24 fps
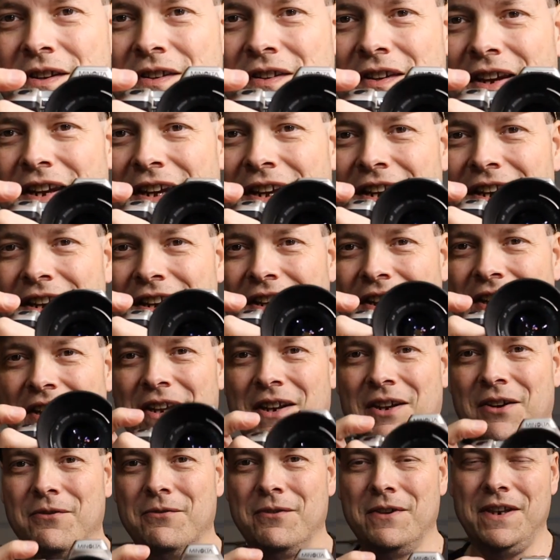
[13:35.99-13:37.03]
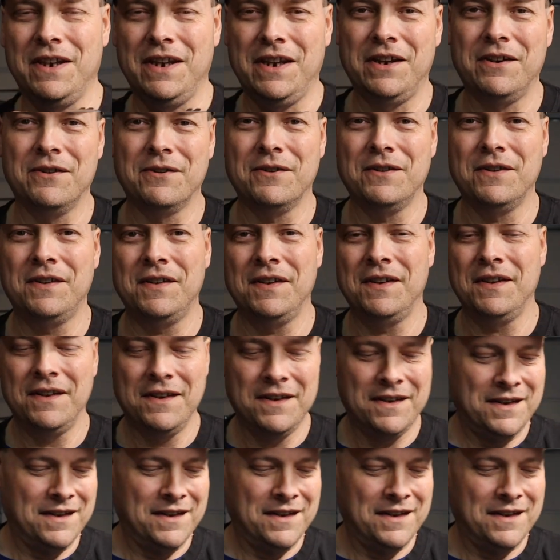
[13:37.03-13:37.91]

seen and done over the years.